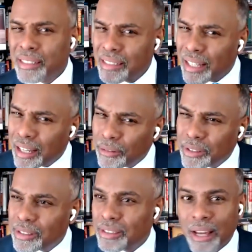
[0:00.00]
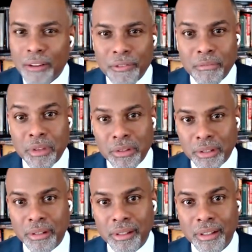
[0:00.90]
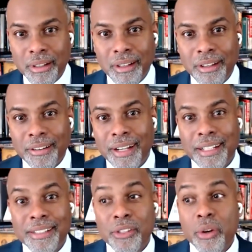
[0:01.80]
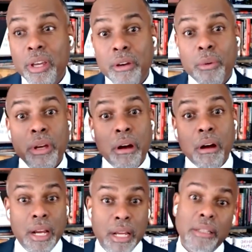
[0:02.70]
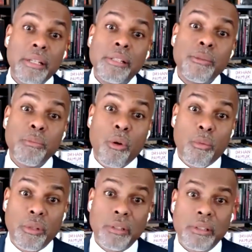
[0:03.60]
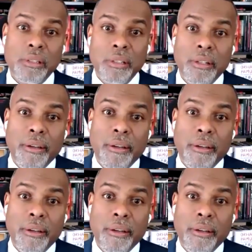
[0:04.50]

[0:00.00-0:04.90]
These languages sound familiar, right? And so here we are in this moment